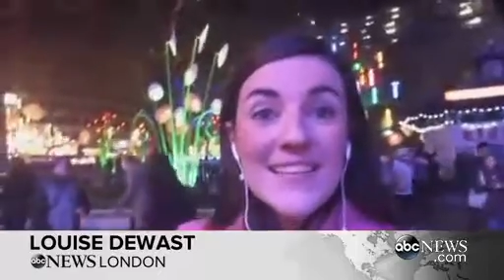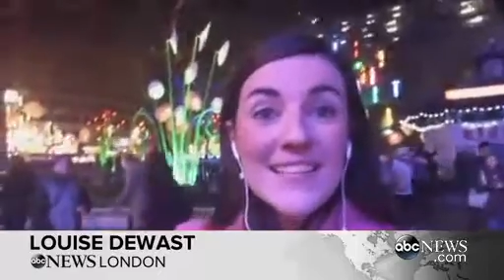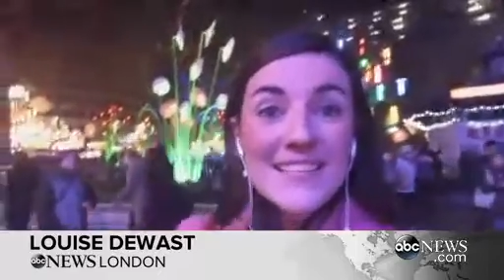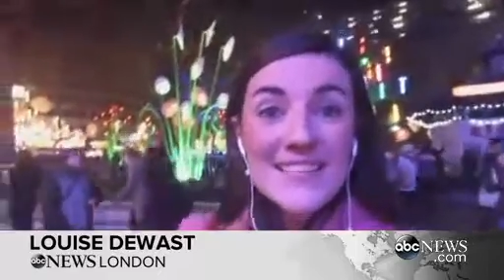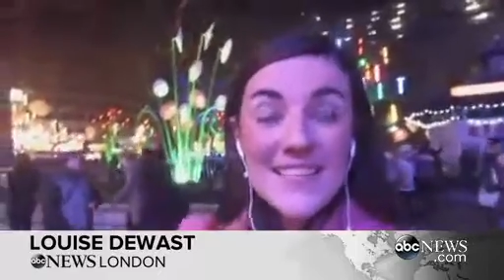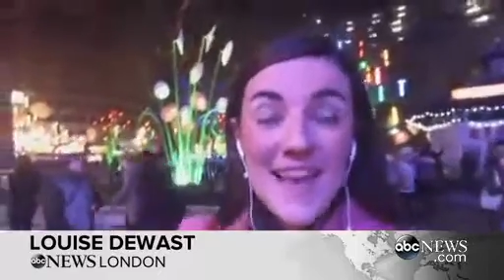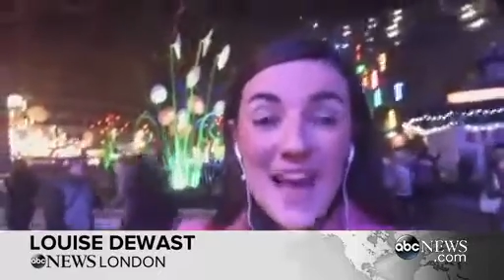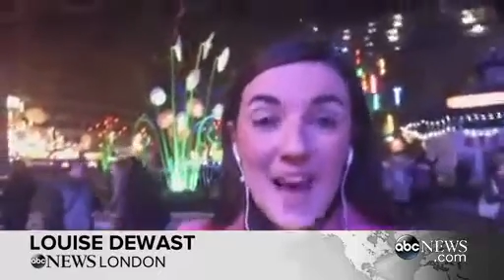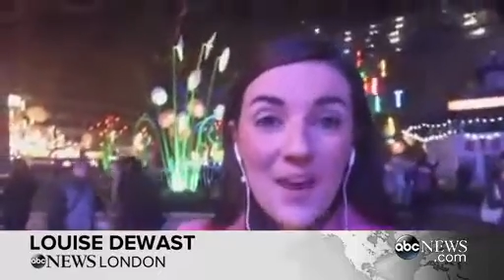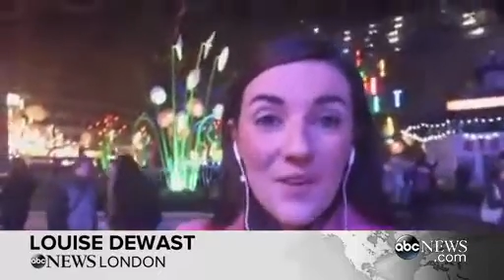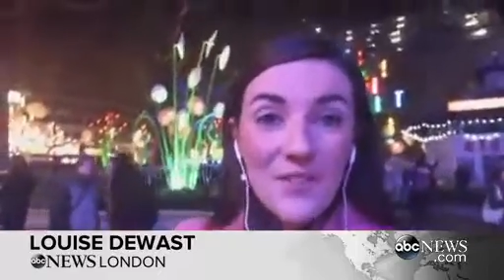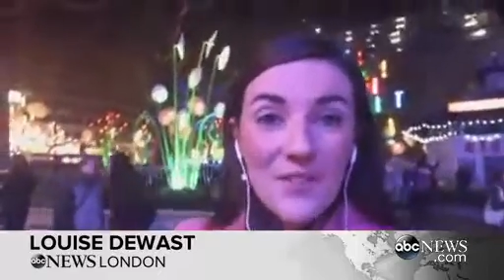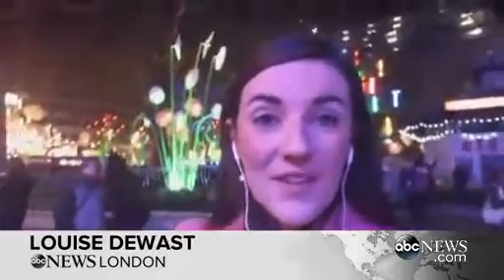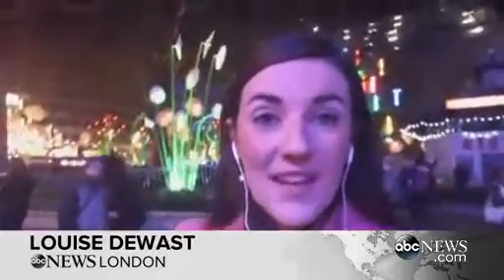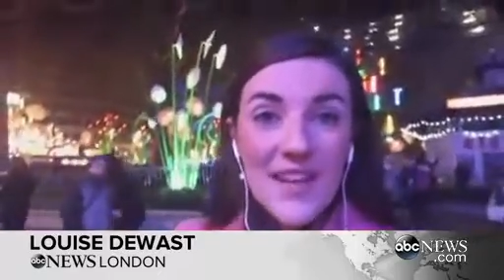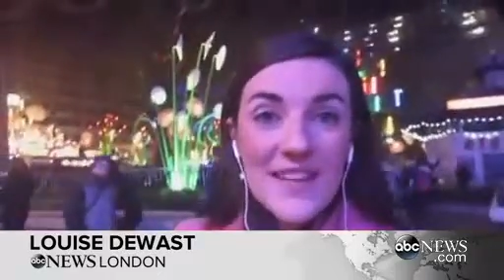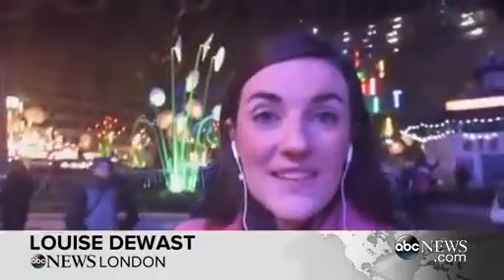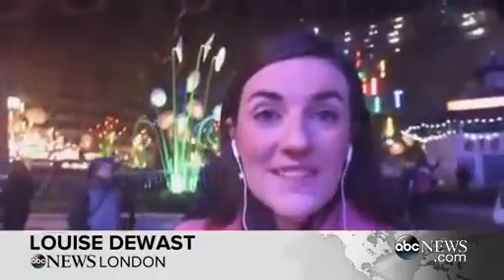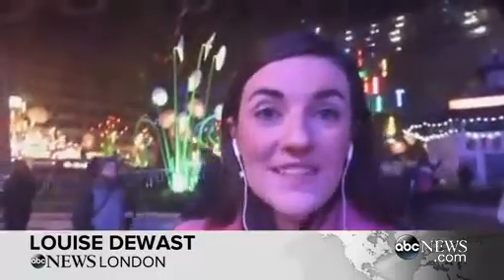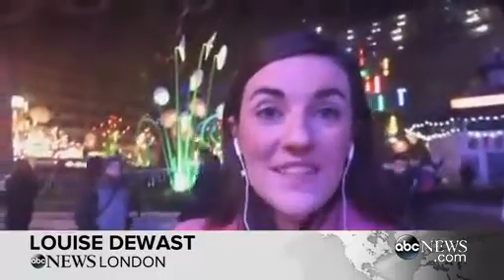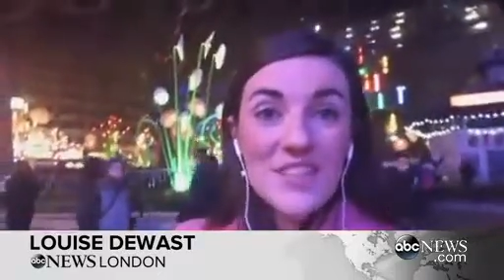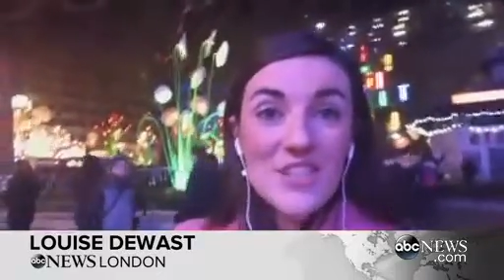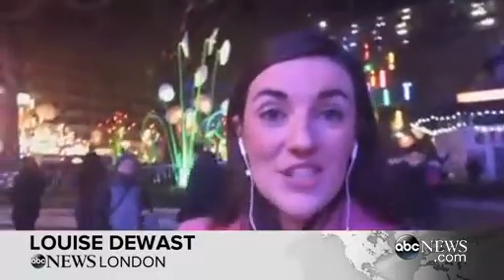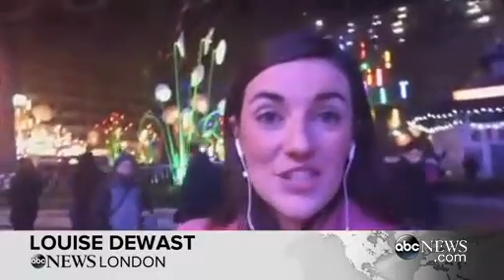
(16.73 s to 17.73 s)
sound,
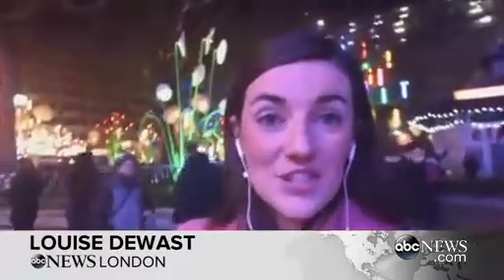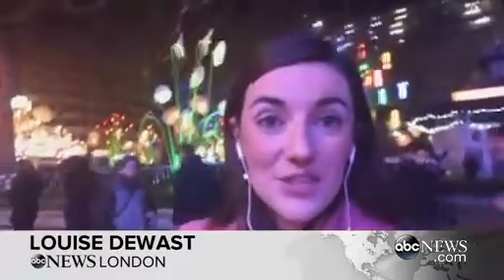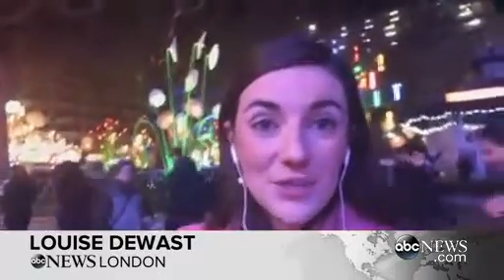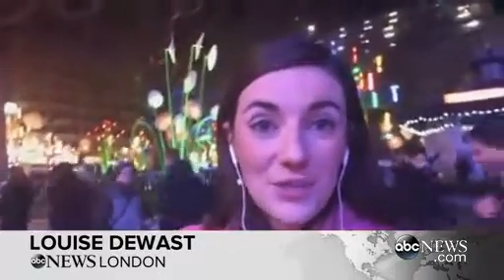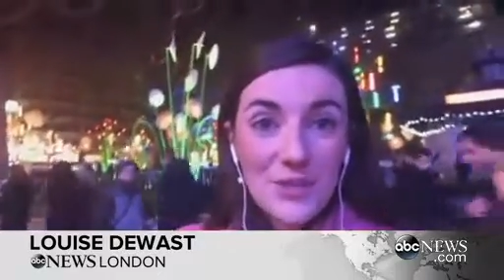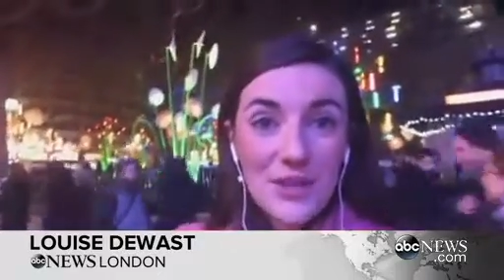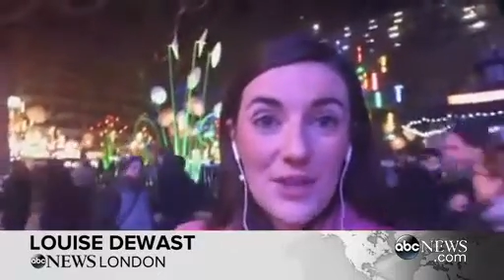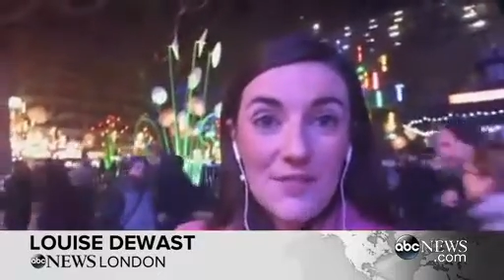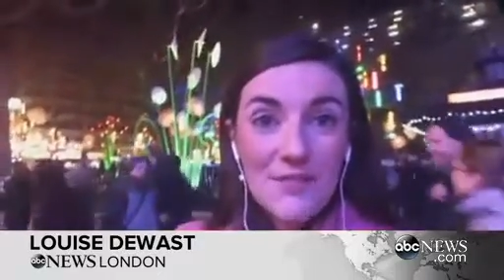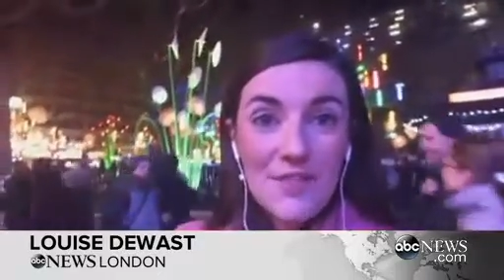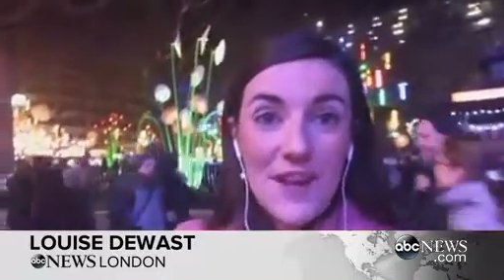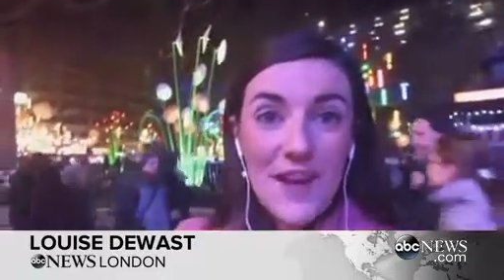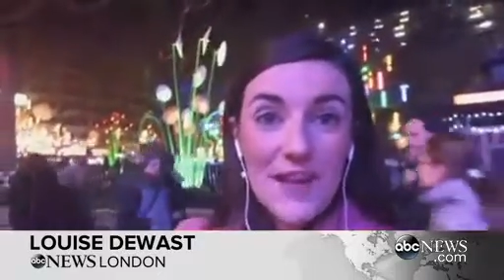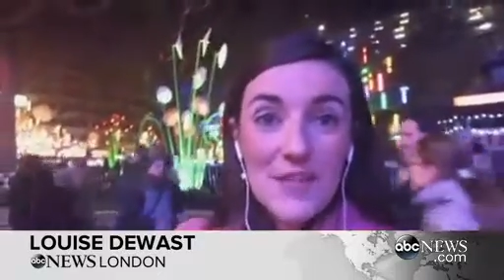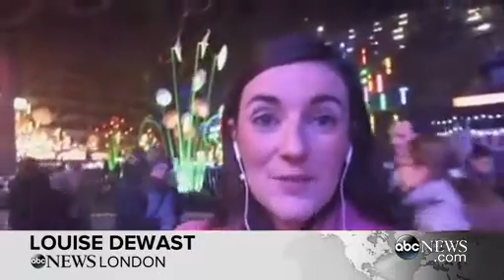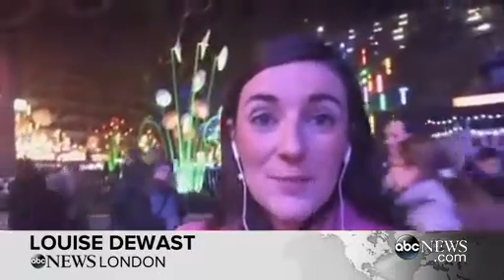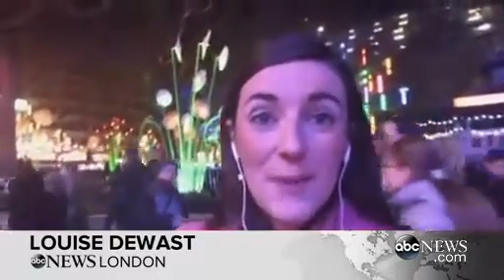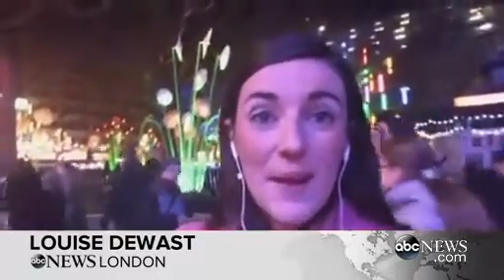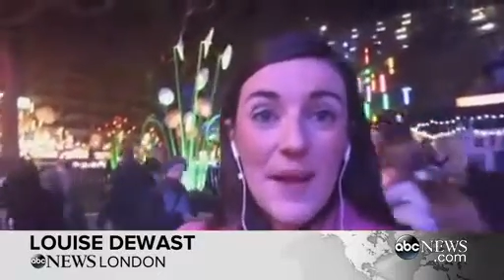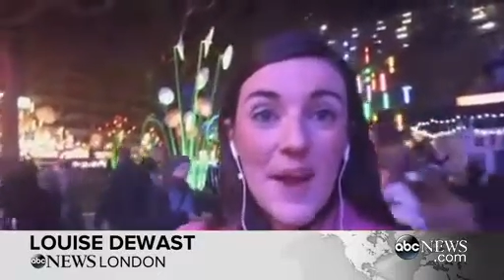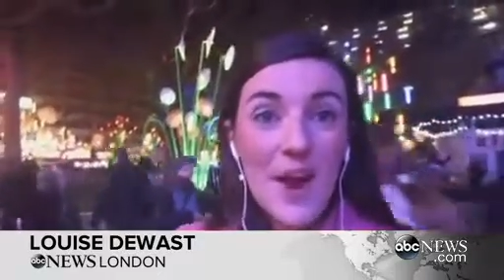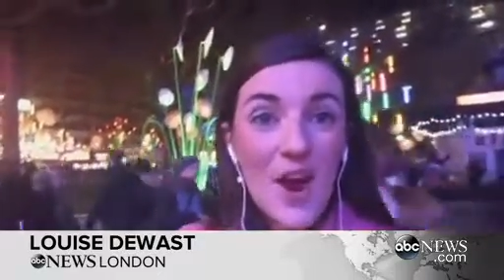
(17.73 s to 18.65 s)
and digital effects by